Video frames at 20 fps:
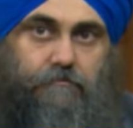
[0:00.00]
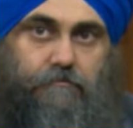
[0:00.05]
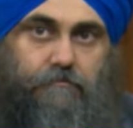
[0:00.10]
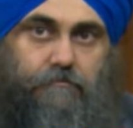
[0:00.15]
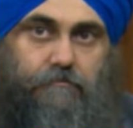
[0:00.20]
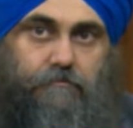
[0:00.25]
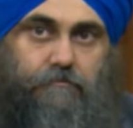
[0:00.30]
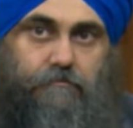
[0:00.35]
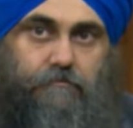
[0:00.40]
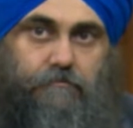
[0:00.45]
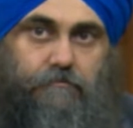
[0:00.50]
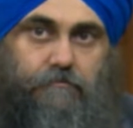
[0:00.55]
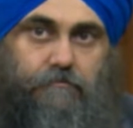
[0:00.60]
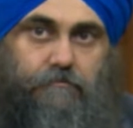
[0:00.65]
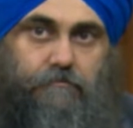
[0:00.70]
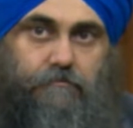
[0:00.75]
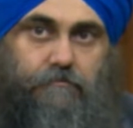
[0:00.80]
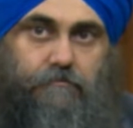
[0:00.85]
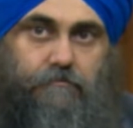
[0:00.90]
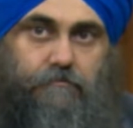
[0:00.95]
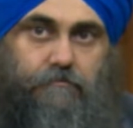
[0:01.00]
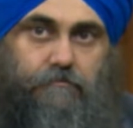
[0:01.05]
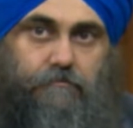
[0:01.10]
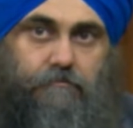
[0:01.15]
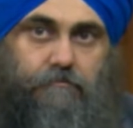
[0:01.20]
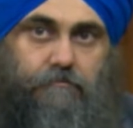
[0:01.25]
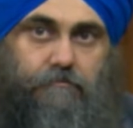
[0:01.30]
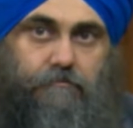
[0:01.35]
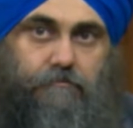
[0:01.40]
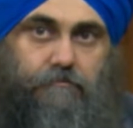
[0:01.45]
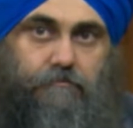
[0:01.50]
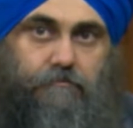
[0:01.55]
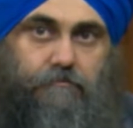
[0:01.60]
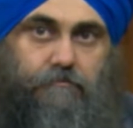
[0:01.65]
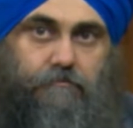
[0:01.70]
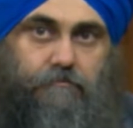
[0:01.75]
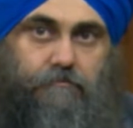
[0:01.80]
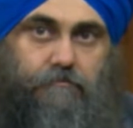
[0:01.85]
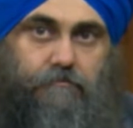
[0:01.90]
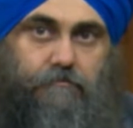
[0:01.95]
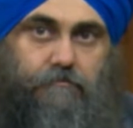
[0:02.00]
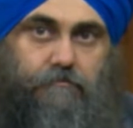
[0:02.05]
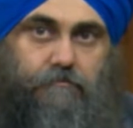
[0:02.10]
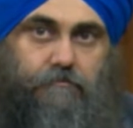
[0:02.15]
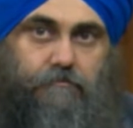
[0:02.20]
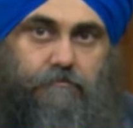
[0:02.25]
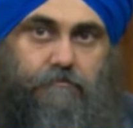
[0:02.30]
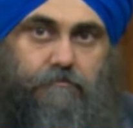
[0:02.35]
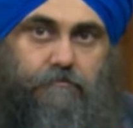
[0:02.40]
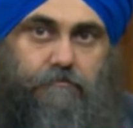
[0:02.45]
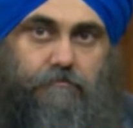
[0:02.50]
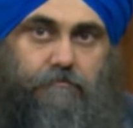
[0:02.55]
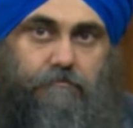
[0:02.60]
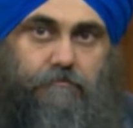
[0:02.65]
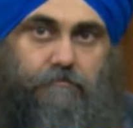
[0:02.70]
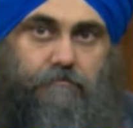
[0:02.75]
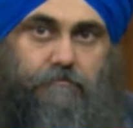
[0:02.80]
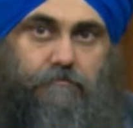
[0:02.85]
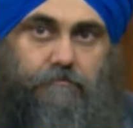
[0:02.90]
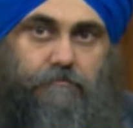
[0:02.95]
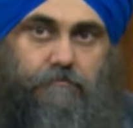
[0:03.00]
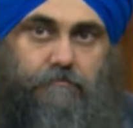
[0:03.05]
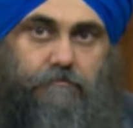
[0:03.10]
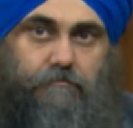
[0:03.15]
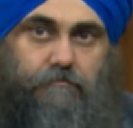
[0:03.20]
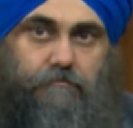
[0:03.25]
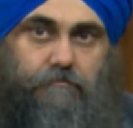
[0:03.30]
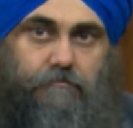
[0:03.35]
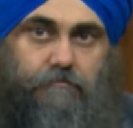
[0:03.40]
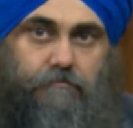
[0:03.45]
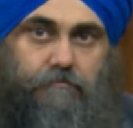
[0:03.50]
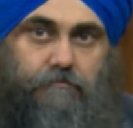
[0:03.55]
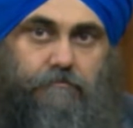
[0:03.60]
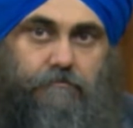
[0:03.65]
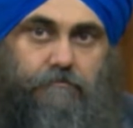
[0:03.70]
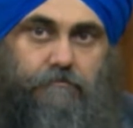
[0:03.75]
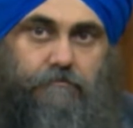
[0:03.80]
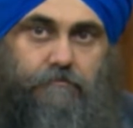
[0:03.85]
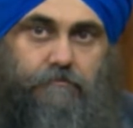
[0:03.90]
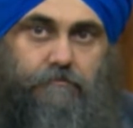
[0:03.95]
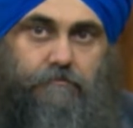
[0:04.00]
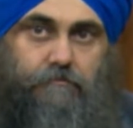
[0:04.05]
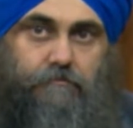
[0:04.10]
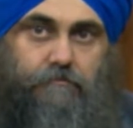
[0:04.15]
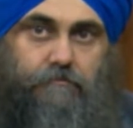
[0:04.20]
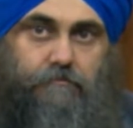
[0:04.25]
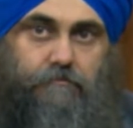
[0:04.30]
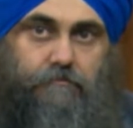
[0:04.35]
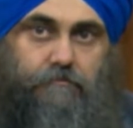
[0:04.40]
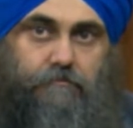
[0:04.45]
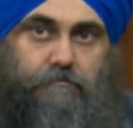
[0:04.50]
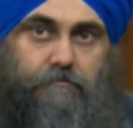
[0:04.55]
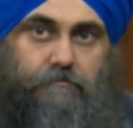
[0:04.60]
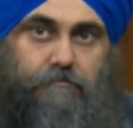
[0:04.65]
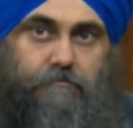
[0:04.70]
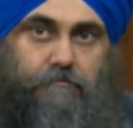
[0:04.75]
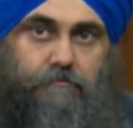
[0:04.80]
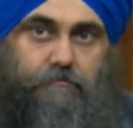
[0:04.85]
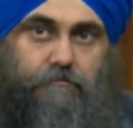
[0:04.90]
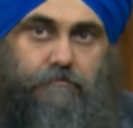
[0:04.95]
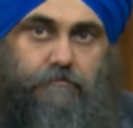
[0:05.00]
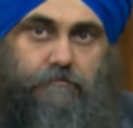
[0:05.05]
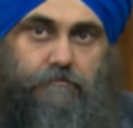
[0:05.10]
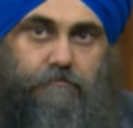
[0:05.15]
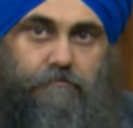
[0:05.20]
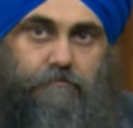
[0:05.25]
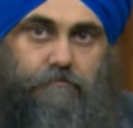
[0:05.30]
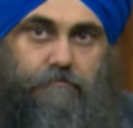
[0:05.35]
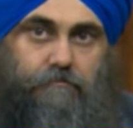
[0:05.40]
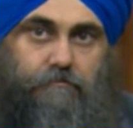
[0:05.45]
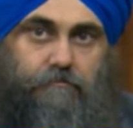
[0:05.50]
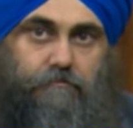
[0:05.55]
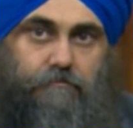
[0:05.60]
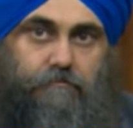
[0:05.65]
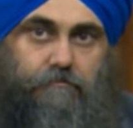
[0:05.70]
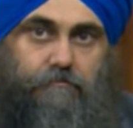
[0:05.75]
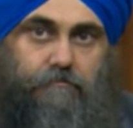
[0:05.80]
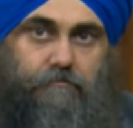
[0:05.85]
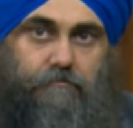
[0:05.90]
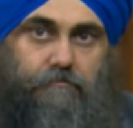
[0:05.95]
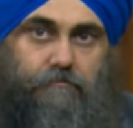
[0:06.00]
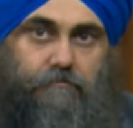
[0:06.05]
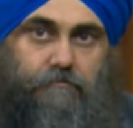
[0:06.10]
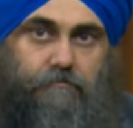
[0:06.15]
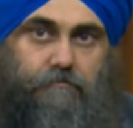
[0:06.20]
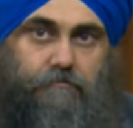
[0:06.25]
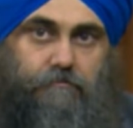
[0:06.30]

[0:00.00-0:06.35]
This person isn't speaking.